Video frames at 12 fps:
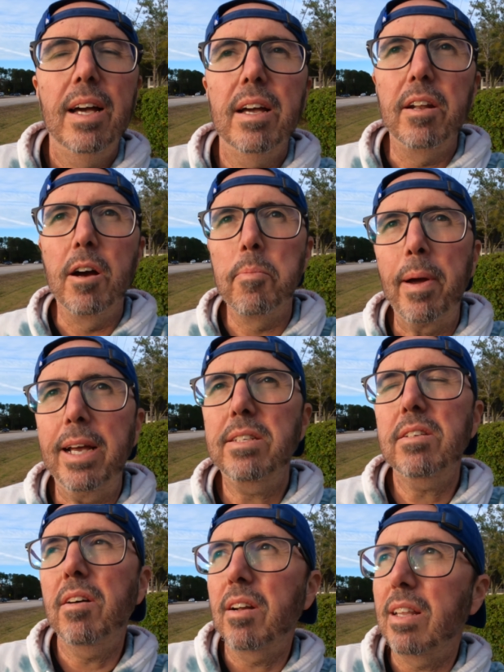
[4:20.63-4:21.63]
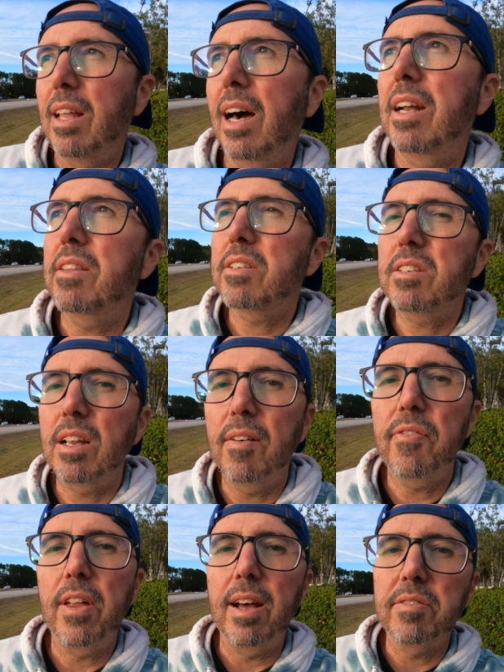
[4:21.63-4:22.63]
You know, based on a lot of the
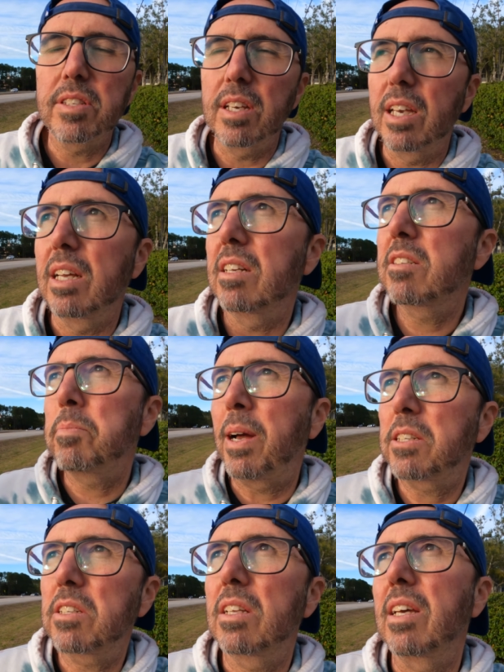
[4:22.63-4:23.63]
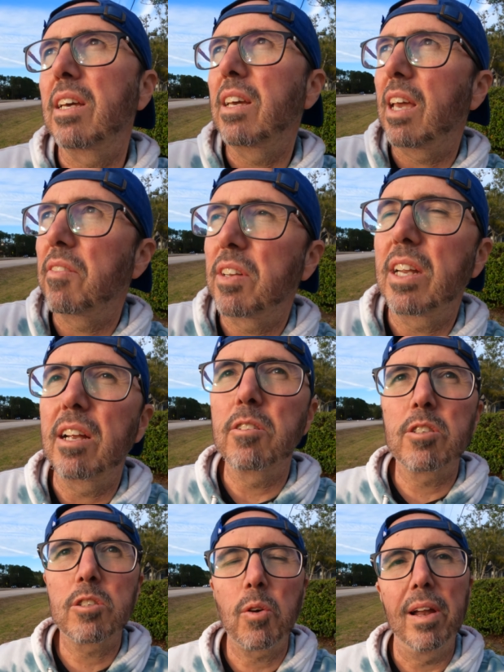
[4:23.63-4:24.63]
stuff that I've seen, especially even
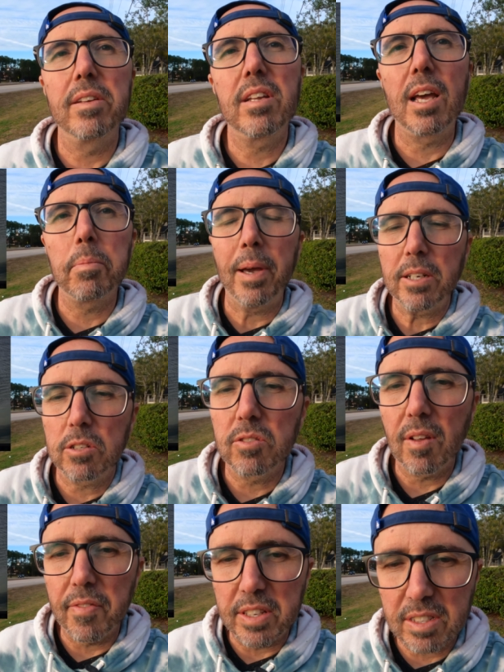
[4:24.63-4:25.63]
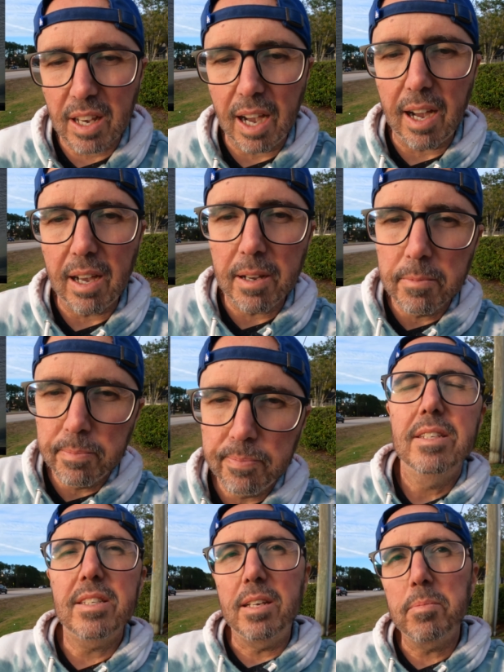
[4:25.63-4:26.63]
here just trying to take pictures of the sky,
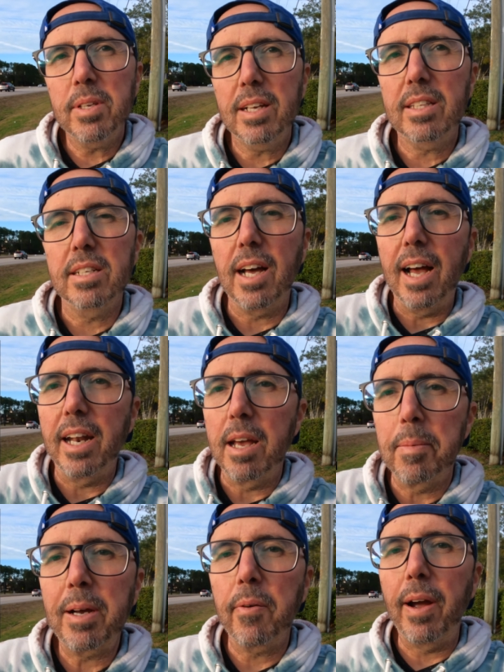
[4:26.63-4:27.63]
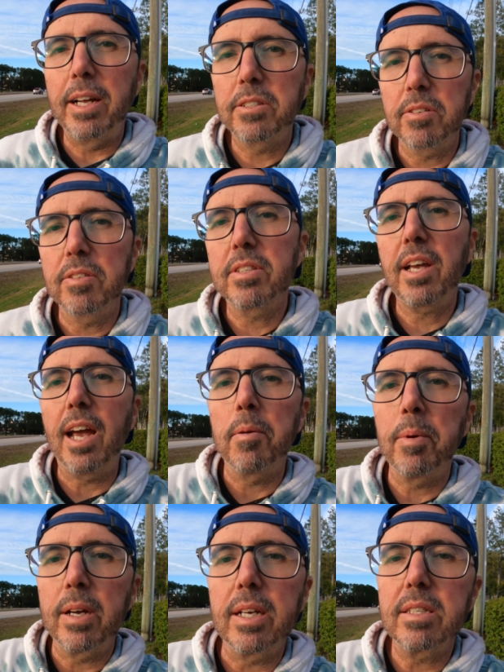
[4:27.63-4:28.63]
seems like the dynamic range on this
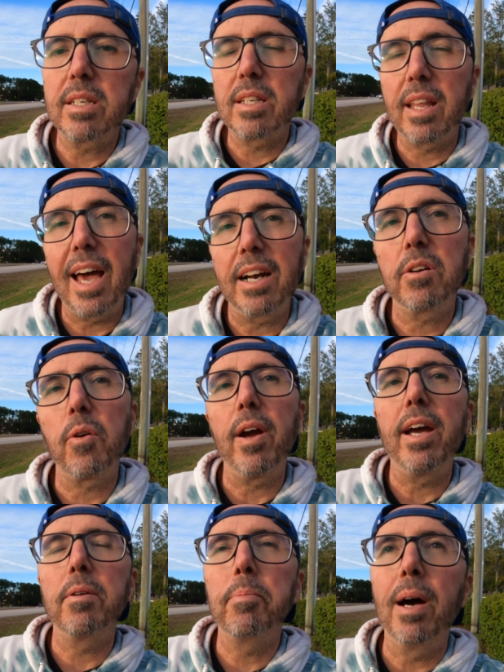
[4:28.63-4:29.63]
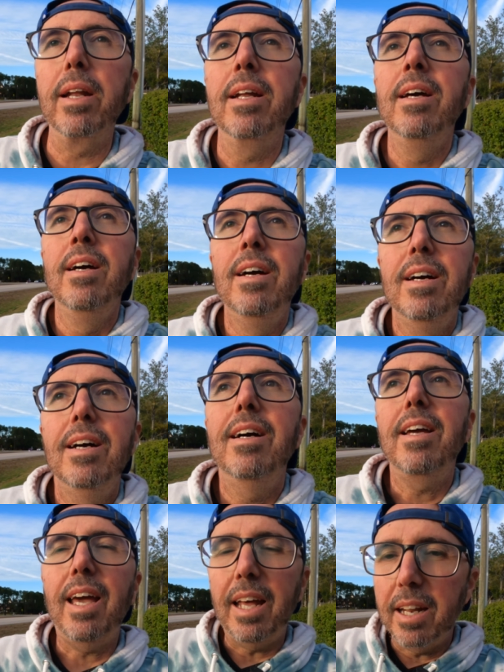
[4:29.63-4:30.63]
camera isn't that great, but
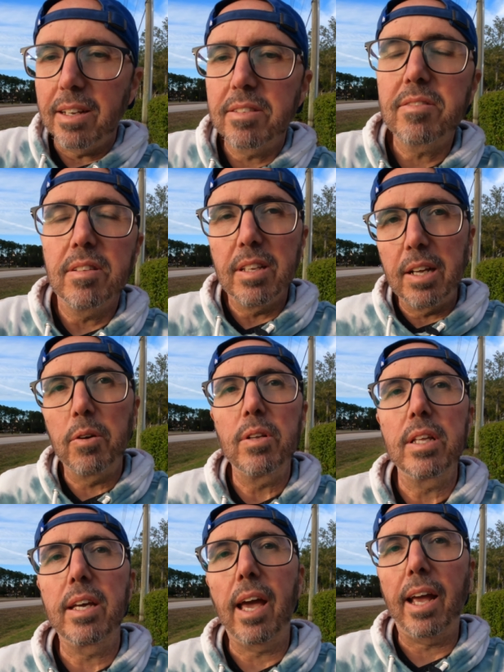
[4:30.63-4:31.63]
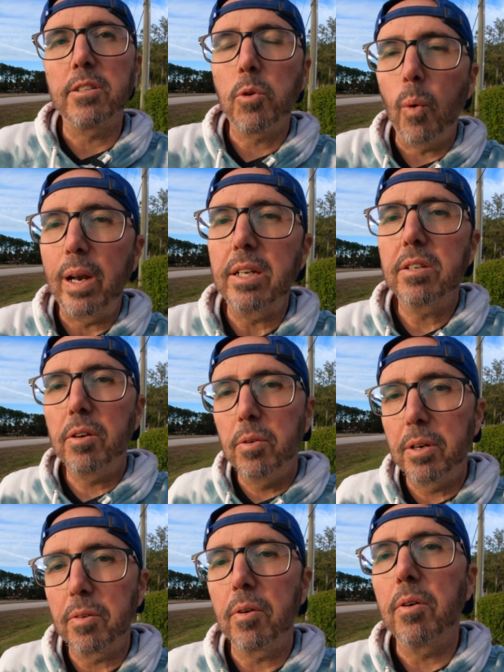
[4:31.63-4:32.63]
it is literally a
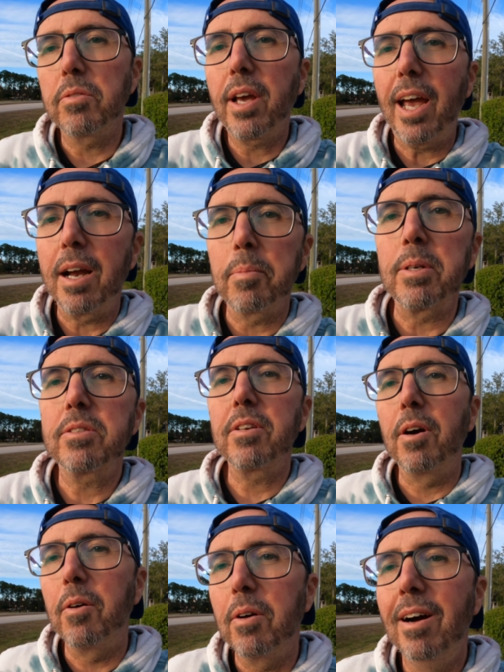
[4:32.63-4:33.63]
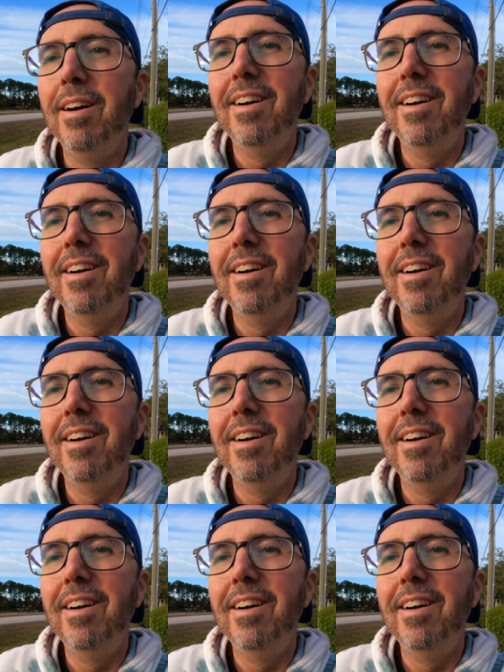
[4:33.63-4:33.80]
22-year-old camera, so